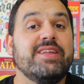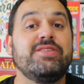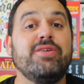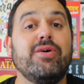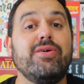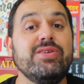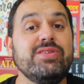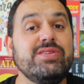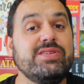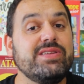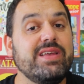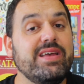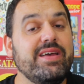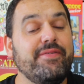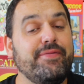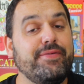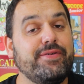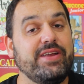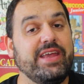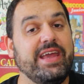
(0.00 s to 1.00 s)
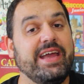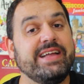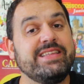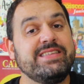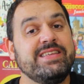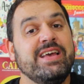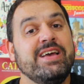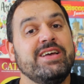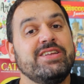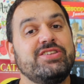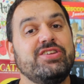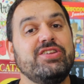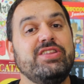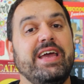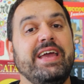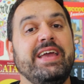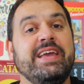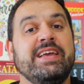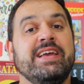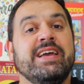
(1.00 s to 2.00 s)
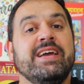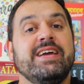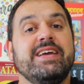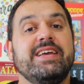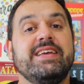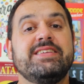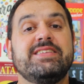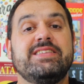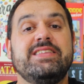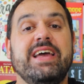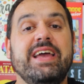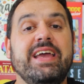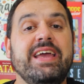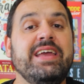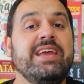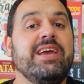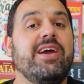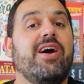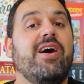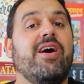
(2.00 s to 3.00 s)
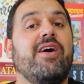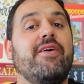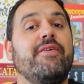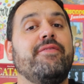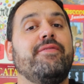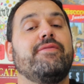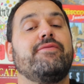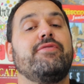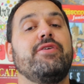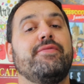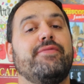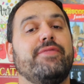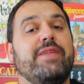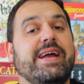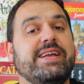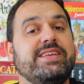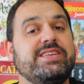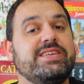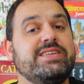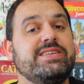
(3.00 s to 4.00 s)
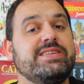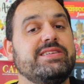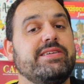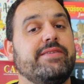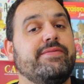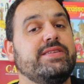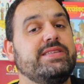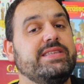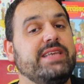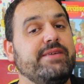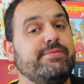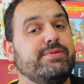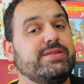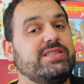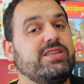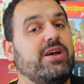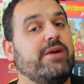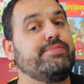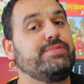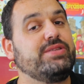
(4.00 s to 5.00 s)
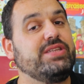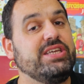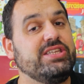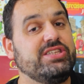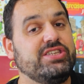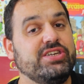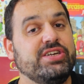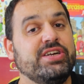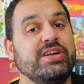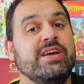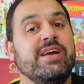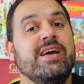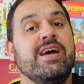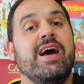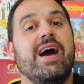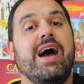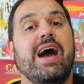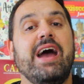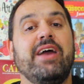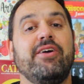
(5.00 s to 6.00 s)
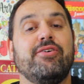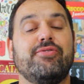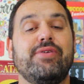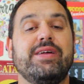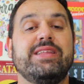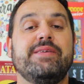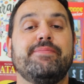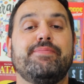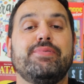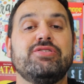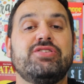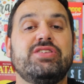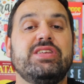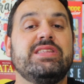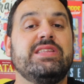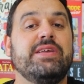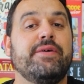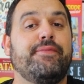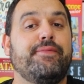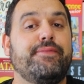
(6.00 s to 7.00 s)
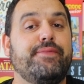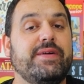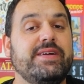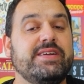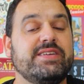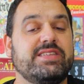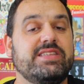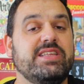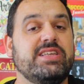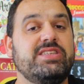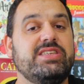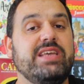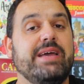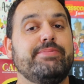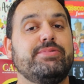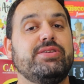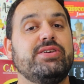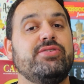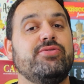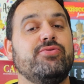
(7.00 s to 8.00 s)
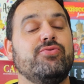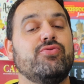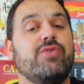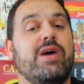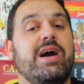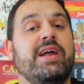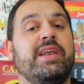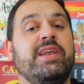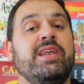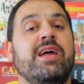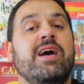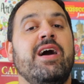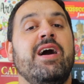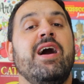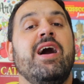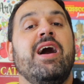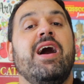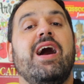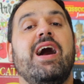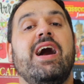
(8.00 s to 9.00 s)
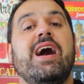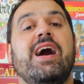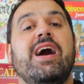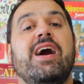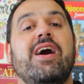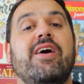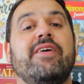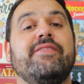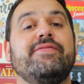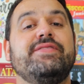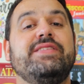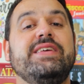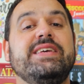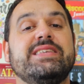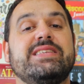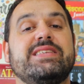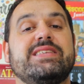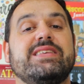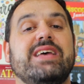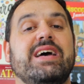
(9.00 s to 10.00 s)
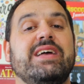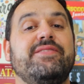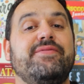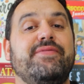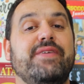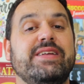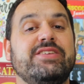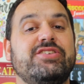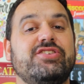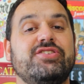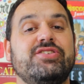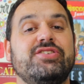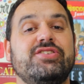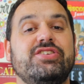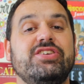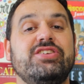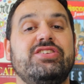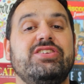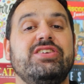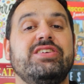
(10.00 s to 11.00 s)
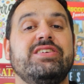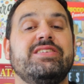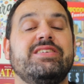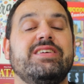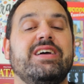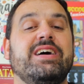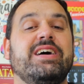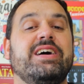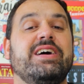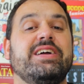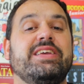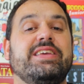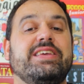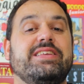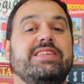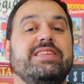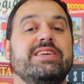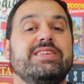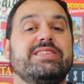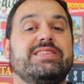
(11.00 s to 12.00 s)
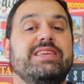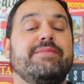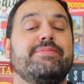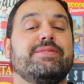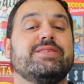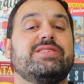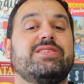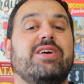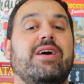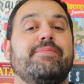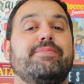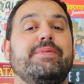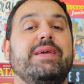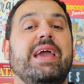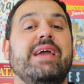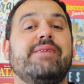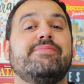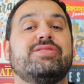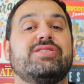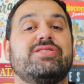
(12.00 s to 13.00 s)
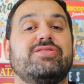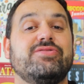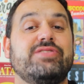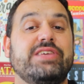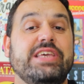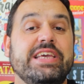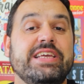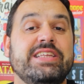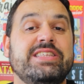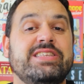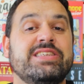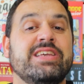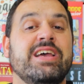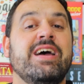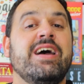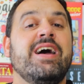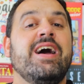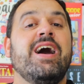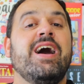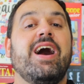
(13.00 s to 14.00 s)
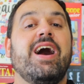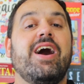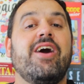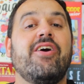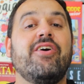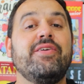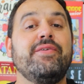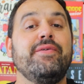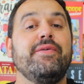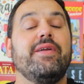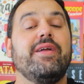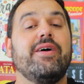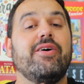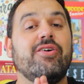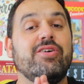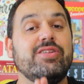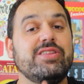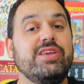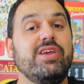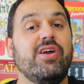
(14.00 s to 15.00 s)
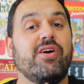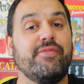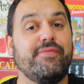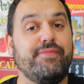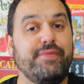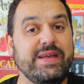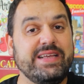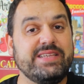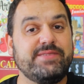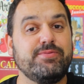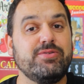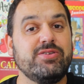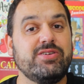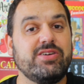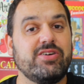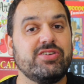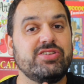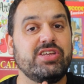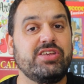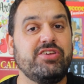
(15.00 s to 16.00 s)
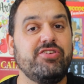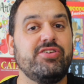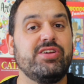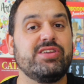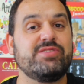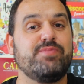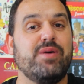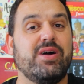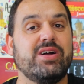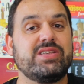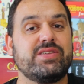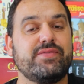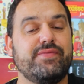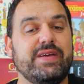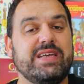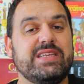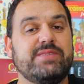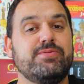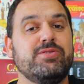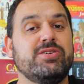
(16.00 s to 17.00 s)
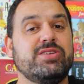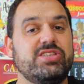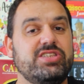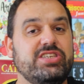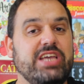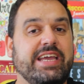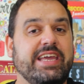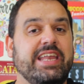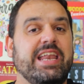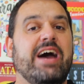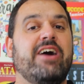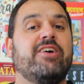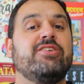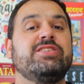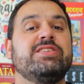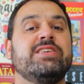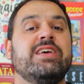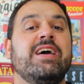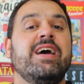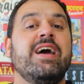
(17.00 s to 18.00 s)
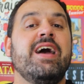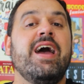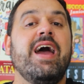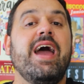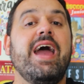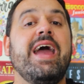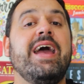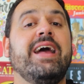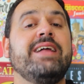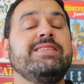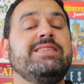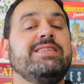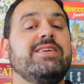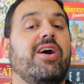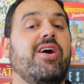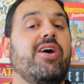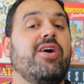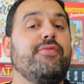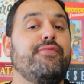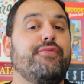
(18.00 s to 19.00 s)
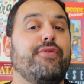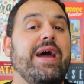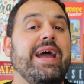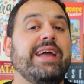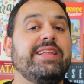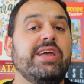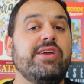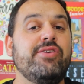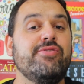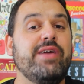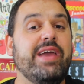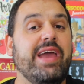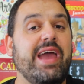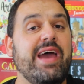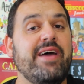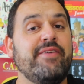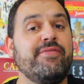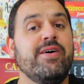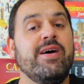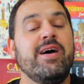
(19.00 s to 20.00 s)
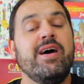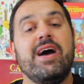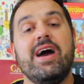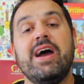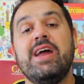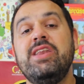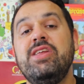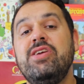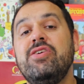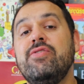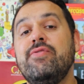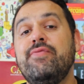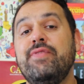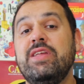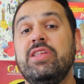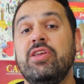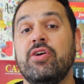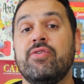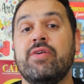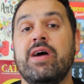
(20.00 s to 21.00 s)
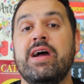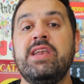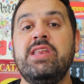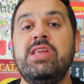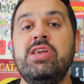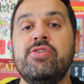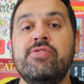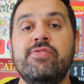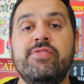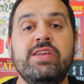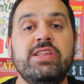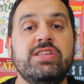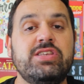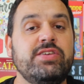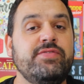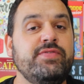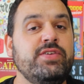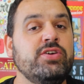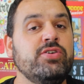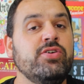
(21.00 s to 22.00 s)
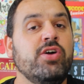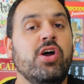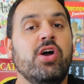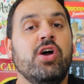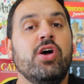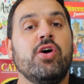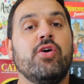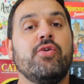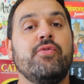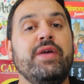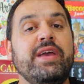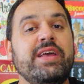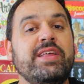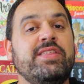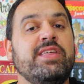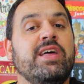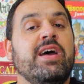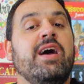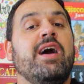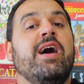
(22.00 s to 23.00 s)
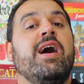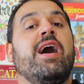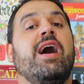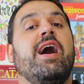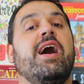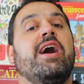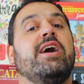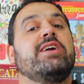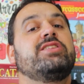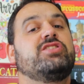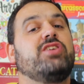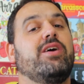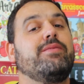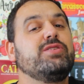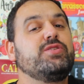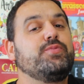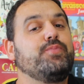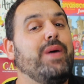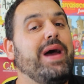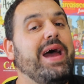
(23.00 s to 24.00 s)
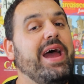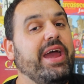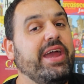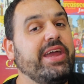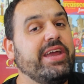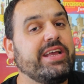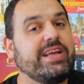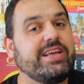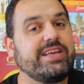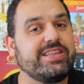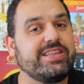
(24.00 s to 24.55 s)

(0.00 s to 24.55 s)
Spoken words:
Don't forget, today is Day of Reflections of a Tabletop Teacher. I already posted the chapter 1 of this adventure teaching tabletop games to kids only on Facebook, on the Curious Box Facebook. Check it out. And on Friday we have a new video, a new interview with Thomas Pike,